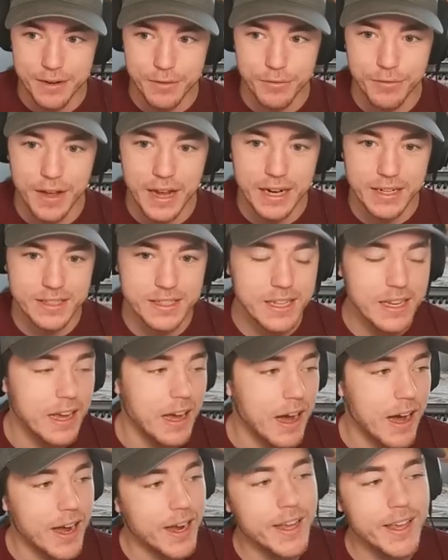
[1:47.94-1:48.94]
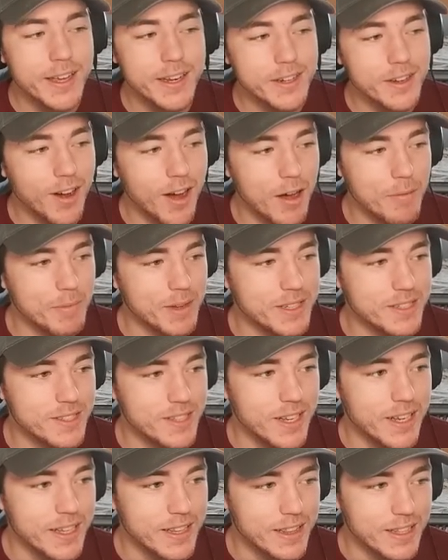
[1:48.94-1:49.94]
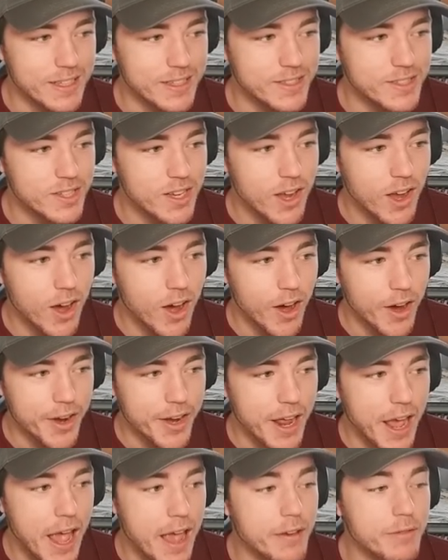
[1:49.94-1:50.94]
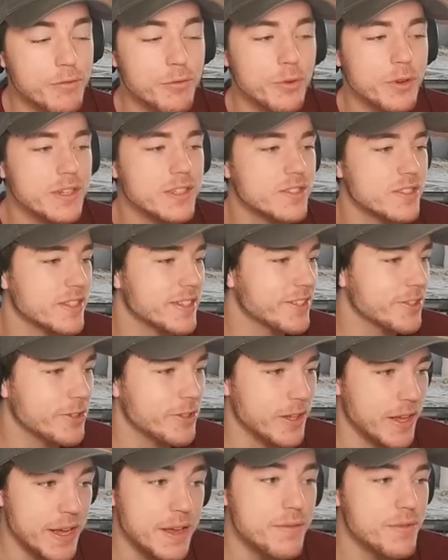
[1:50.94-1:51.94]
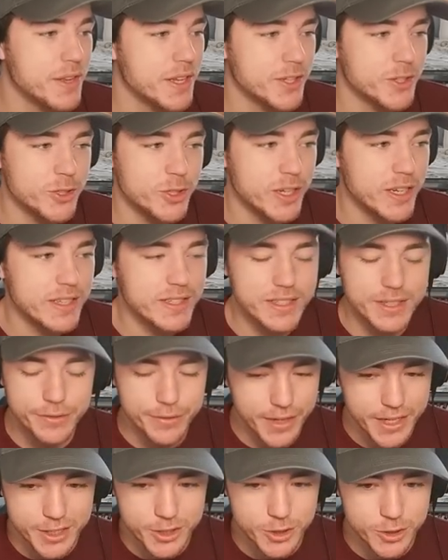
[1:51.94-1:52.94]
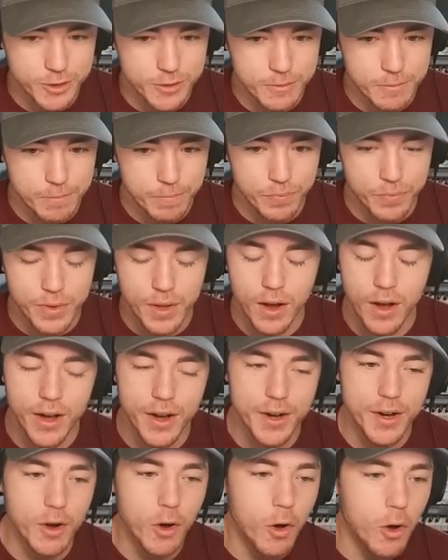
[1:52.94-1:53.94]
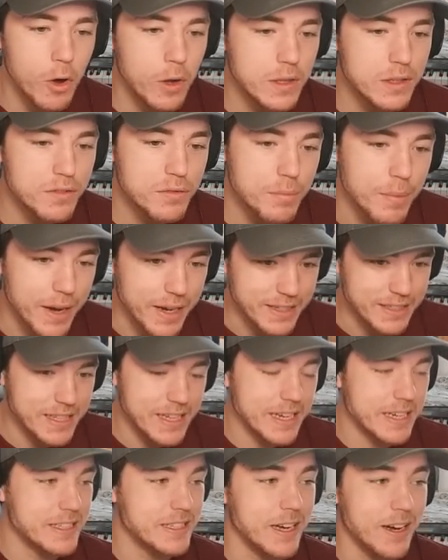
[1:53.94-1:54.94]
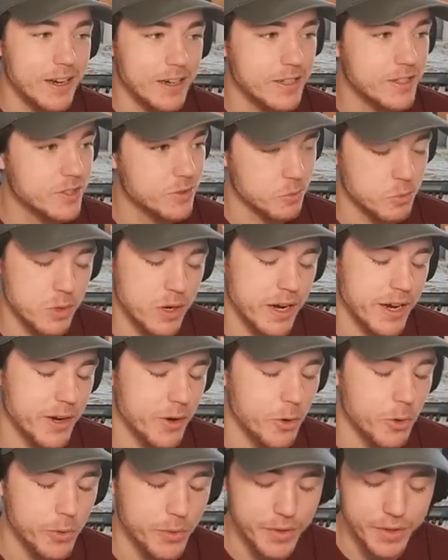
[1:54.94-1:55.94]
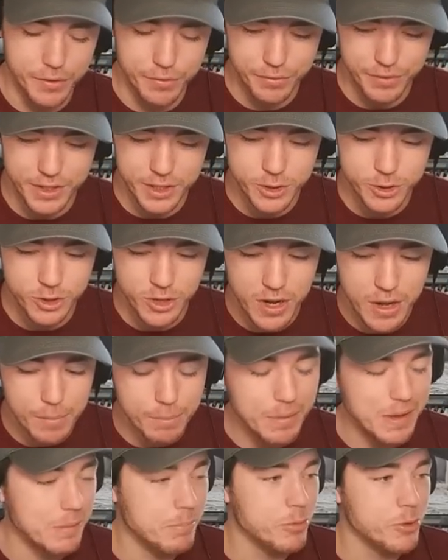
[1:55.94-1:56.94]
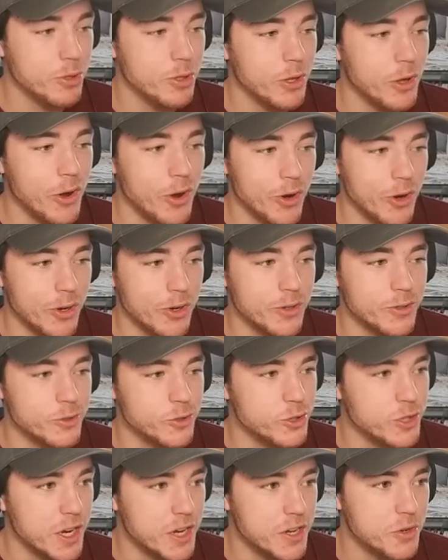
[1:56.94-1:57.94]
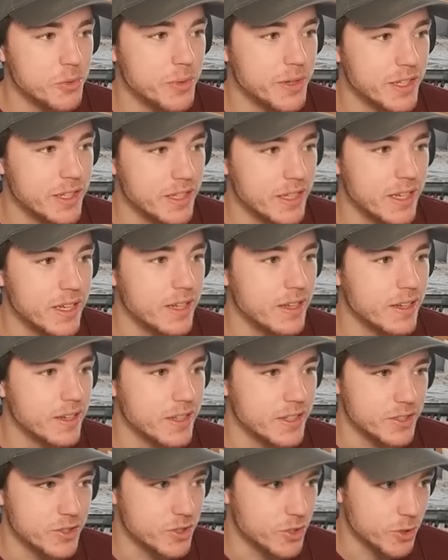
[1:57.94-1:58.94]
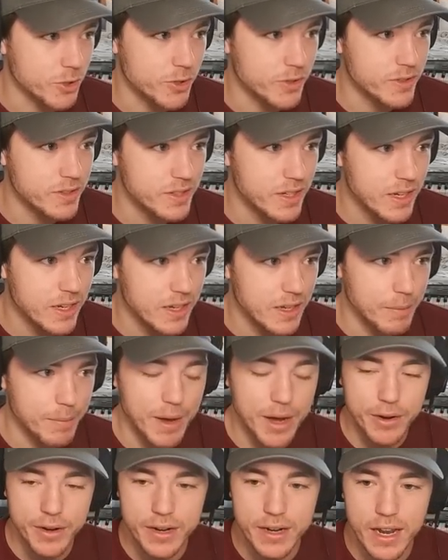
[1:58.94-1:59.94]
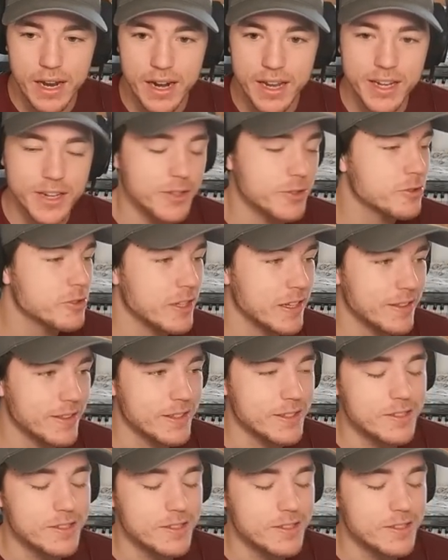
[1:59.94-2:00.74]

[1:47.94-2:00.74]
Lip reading: fact, I get comments like this on every single AVNJ's adventure, on all of my TikToks where I hold the fish. People are genuinely concerned about it. And I understand that